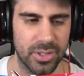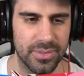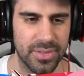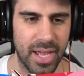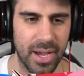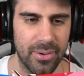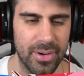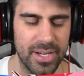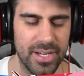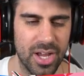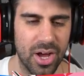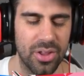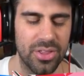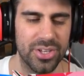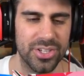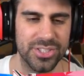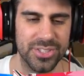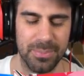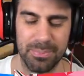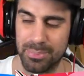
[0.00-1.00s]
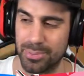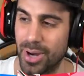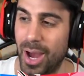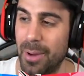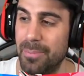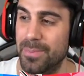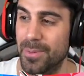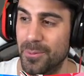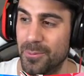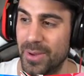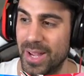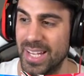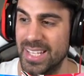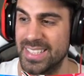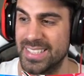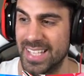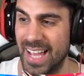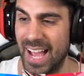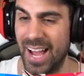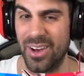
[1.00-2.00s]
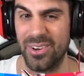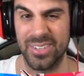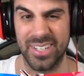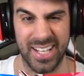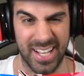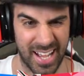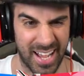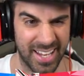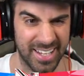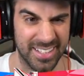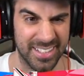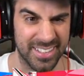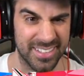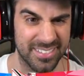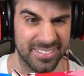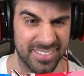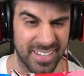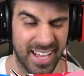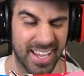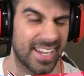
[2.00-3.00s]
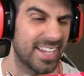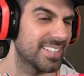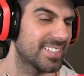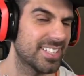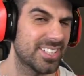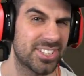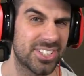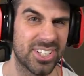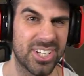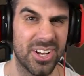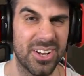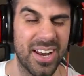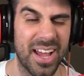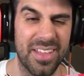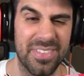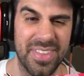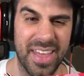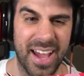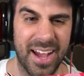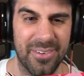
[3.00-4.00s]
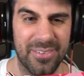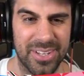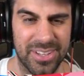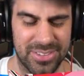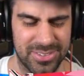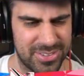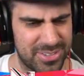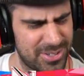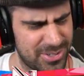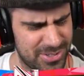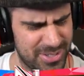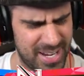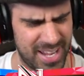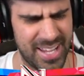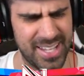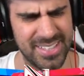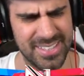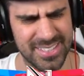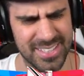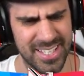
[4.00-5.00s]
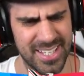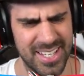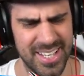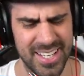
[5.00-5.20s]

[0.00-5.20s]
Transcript: now I know there's a proper way down, kind of. I guess I should go down that way through Karan's.